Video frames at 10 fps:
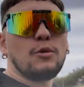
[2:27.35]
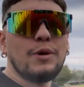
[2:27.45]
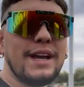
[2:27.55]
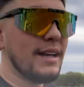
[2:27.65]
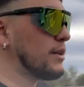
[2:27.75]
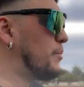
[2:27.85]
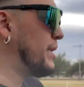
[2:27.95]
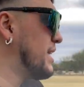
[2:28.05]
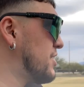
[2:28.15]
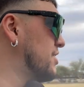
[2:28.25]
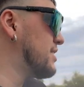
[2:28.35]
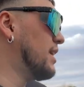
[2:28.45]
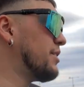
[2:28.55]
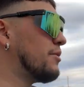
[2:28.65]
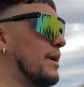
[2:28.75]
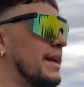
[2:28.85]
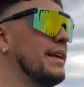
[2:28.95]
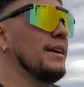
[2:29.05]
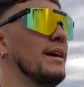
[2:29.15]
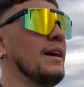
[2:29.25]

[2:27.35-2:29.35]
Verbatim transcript: We got the pictures done already.